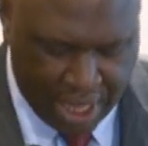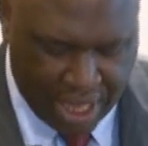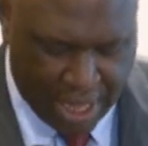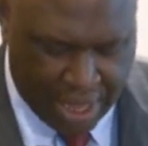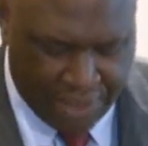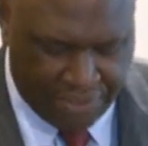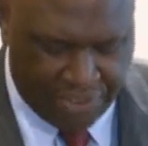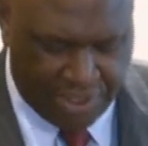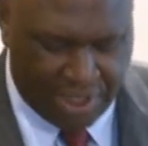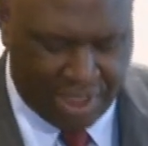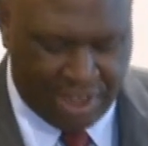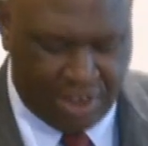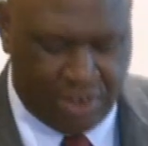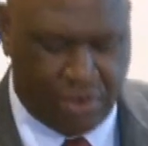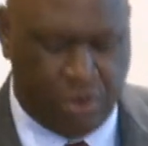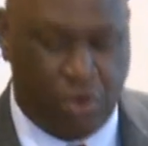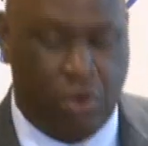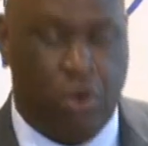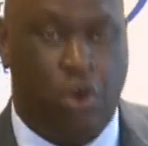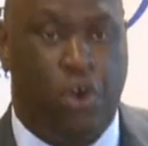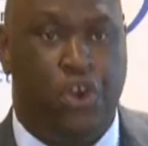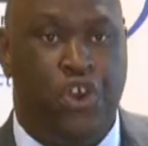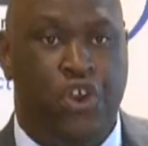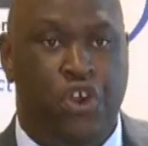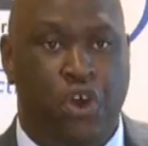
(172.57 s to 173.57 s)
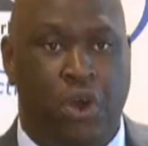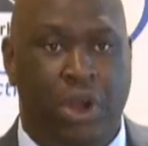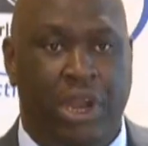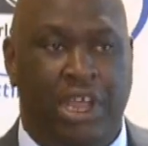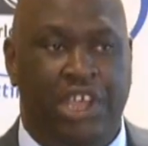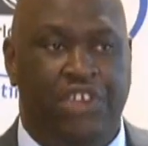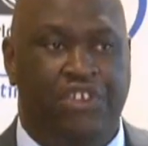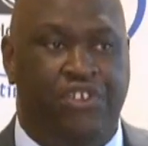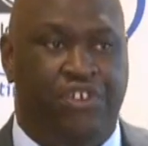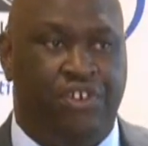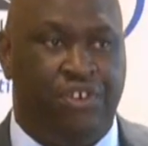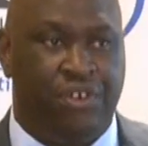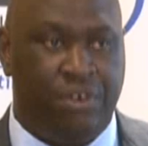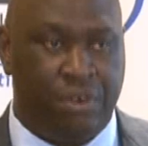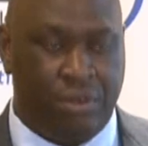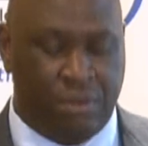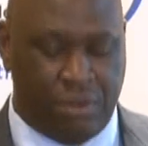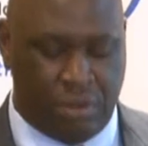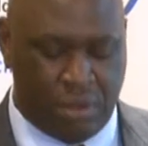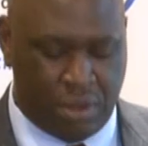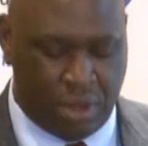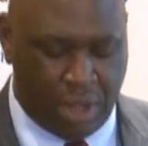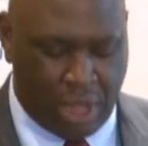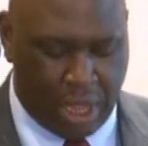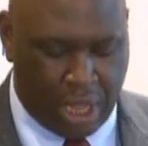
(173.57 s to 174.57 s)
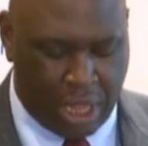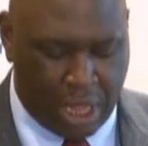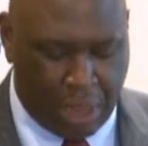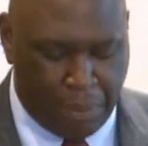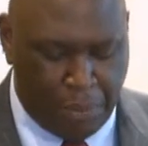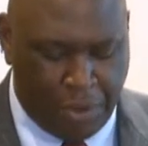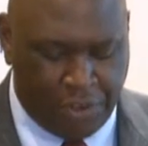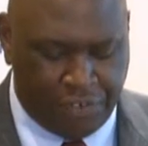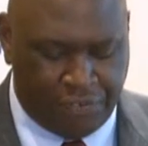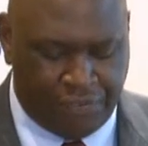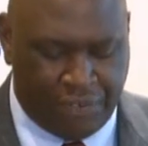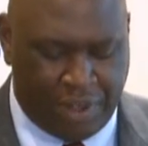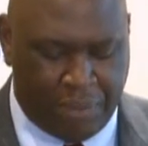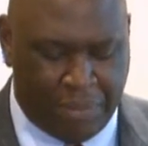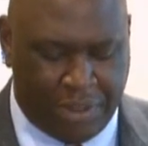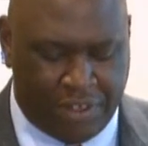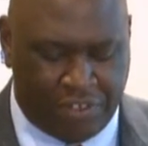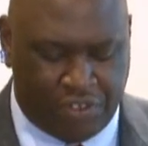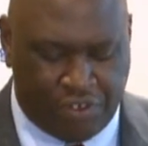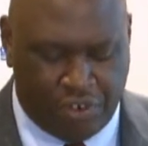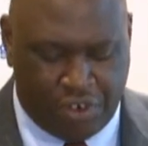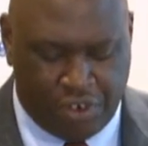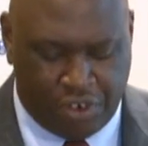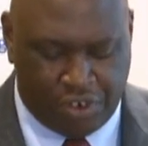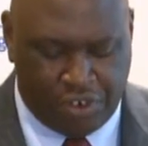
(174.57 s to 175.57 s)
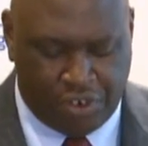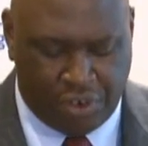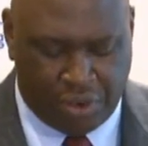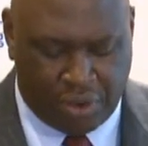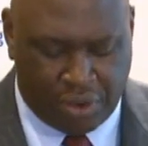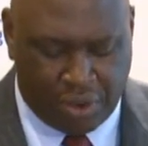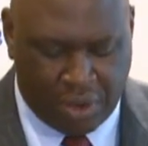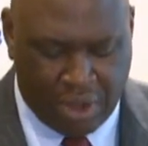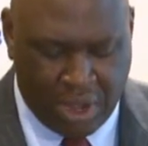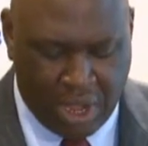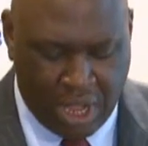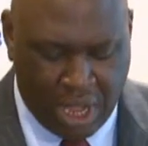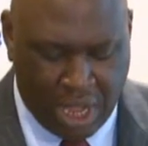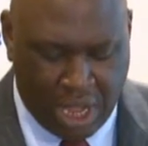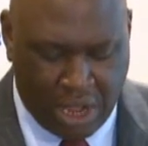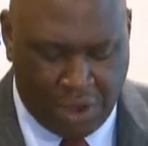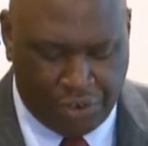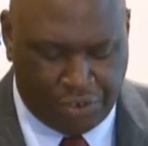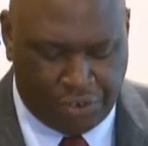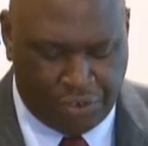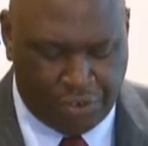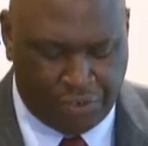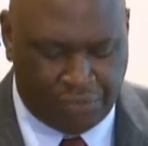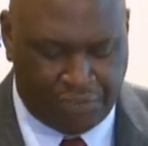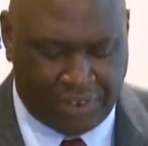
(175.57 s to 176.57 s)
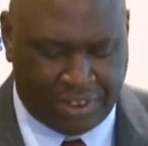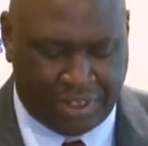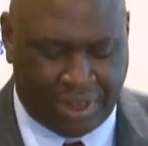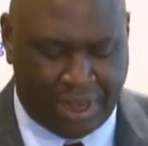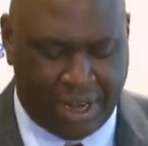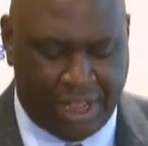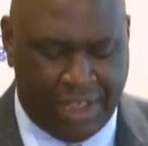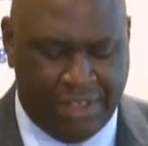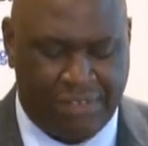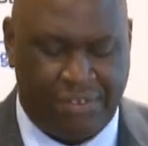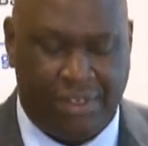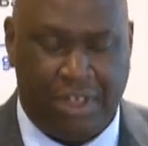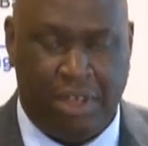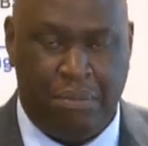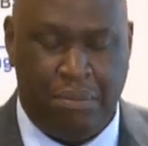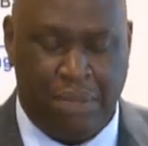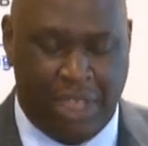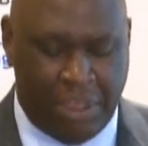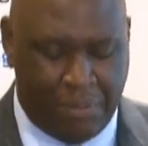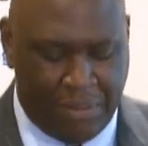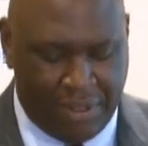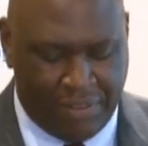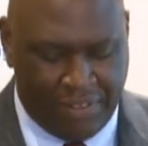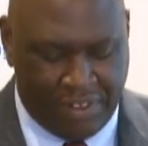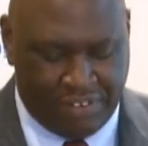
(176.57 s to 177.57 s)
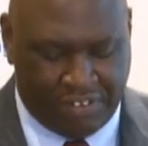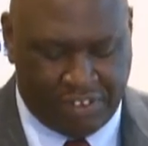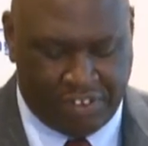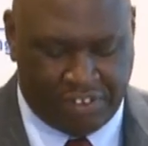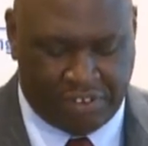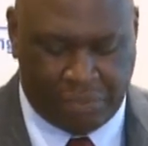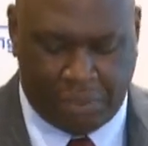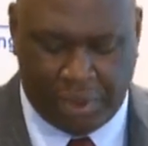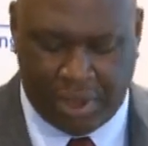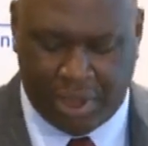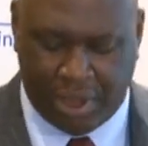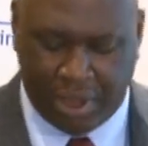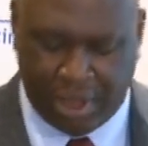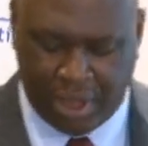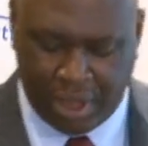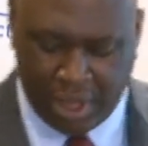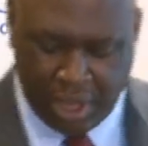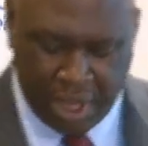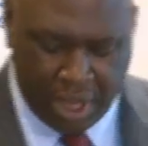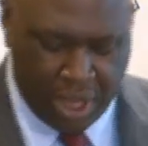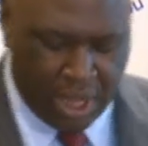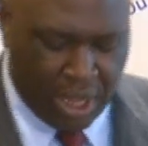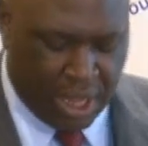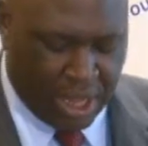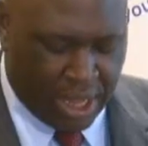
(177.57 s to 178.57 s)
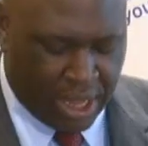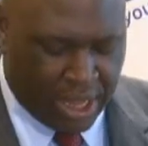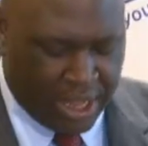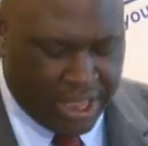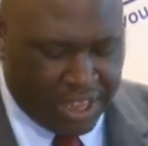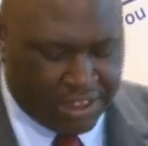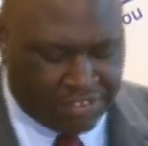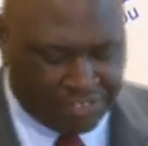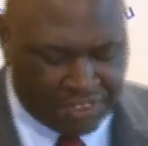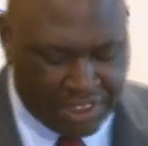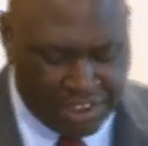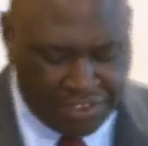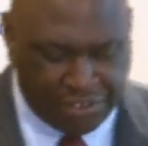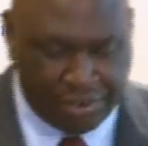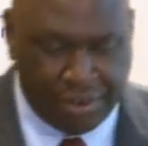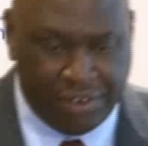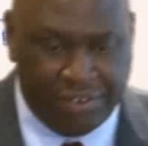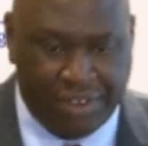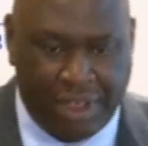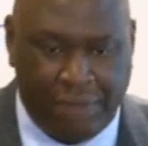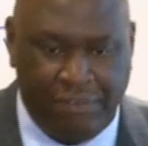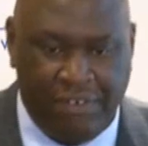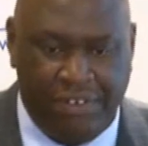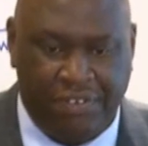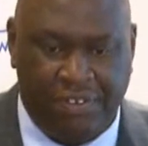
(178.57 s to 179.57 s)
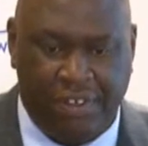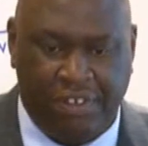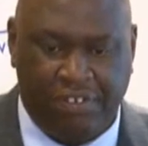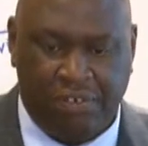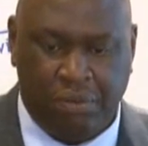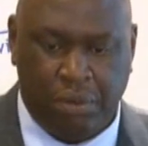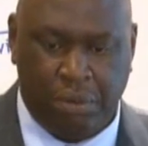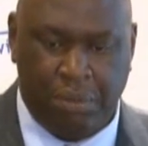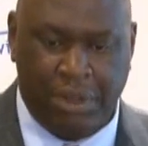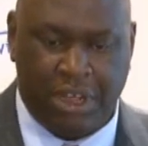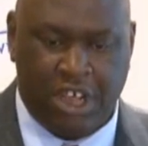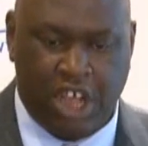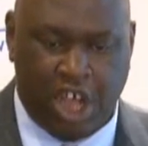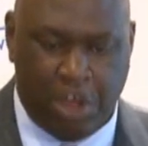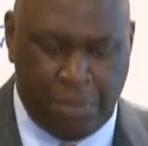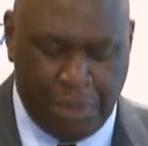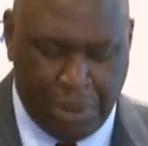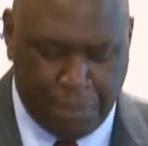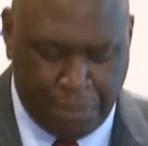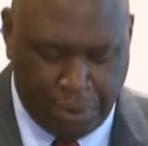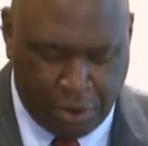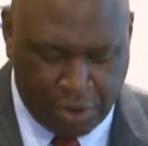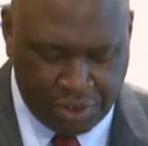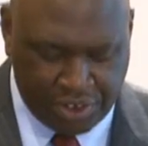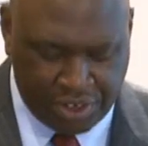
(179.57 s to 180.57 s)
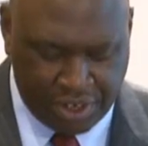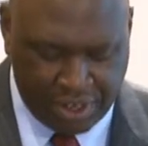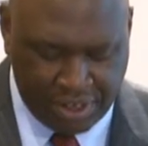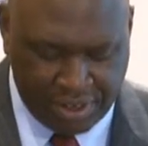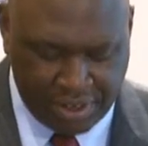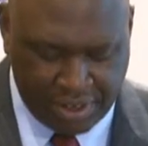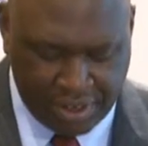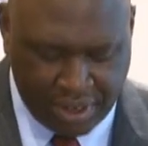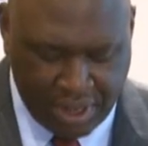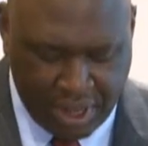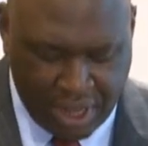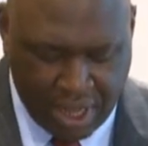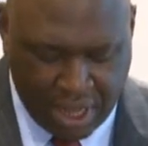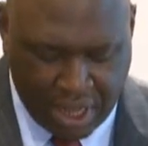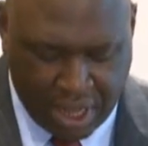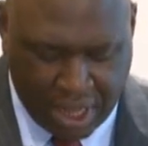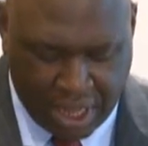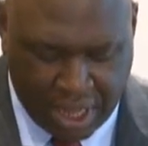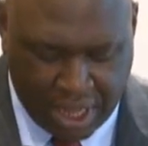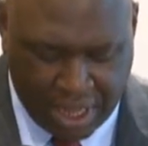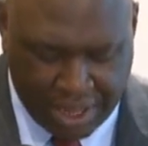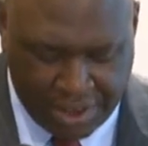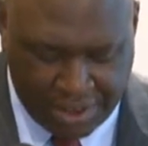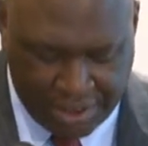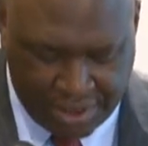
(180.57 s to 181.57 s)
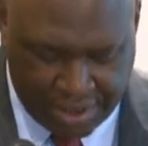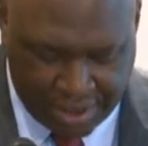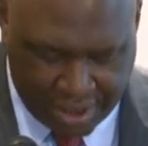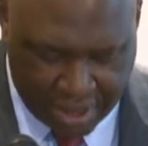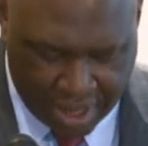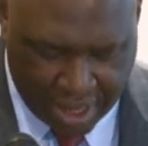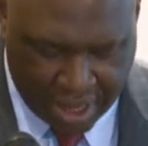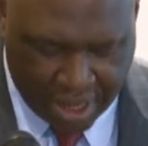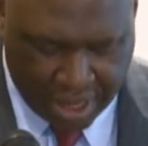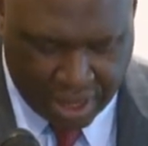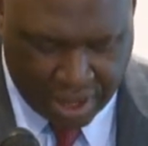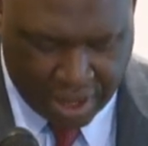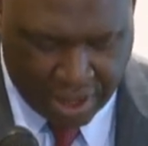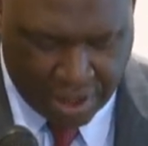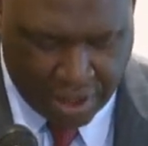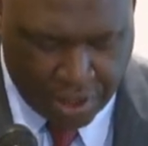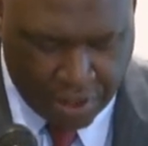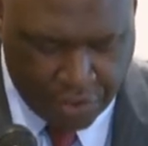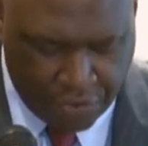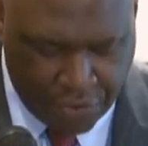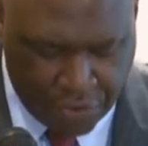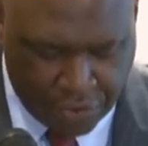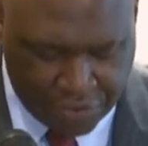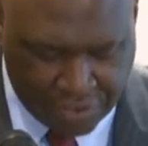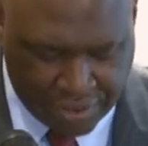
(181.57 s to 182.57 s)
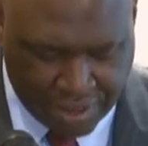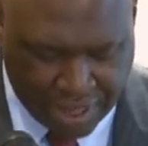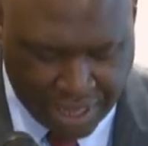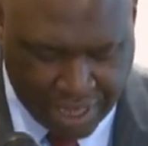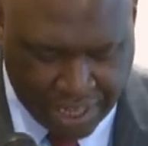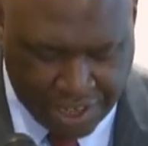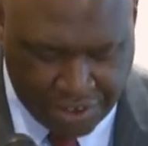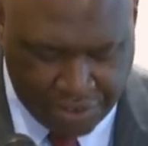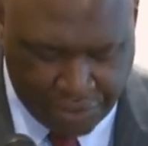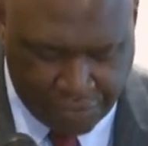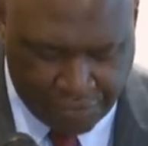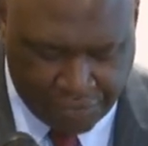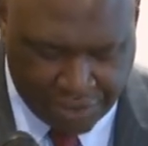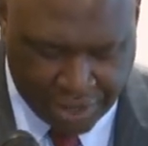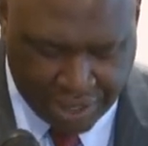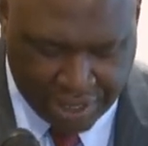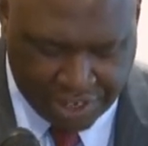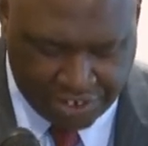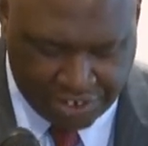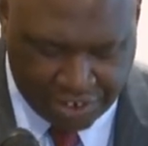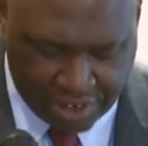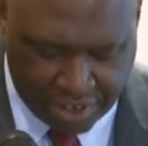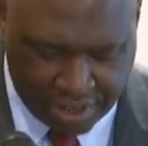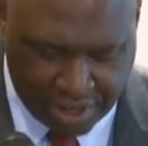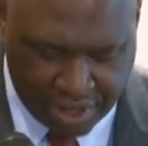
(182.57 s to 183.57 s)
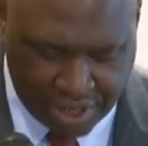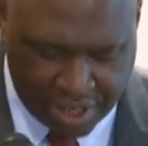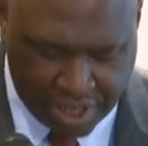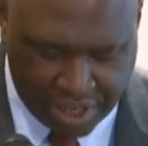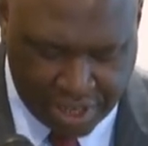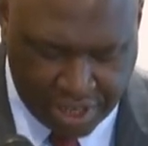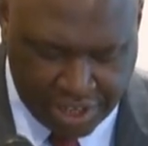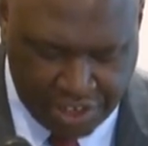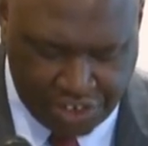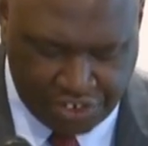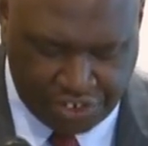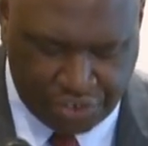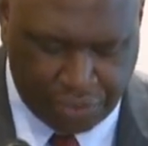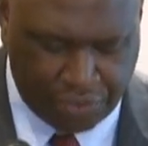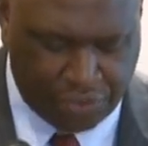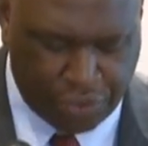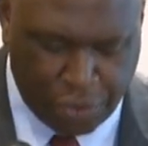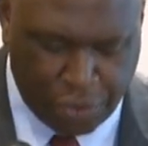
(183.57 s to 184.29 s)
And then on knowledge, most farmers do not know how to use fertilizer. Maybe this is where extension services will become important, and those kind of related issues,